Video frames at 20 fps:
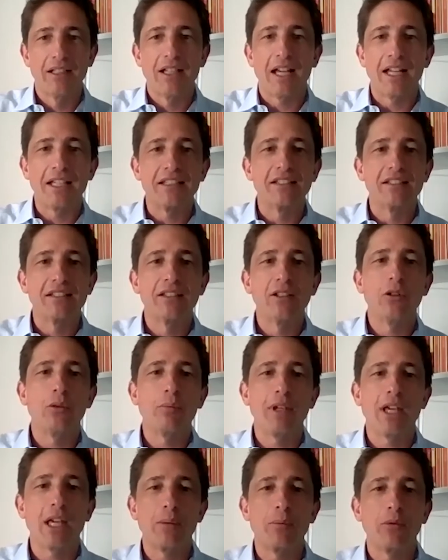and still
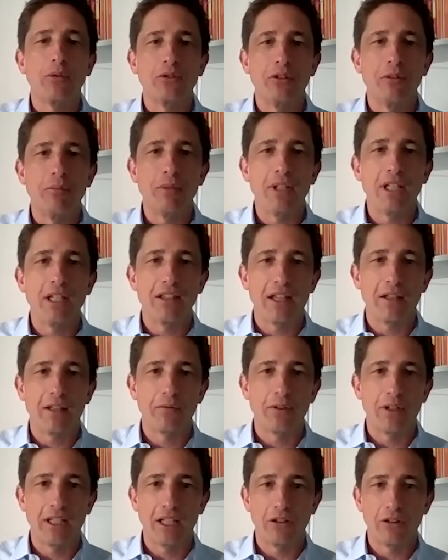be able to meet their
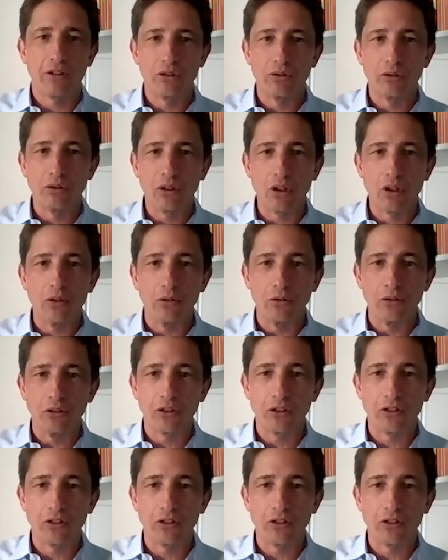financial goals.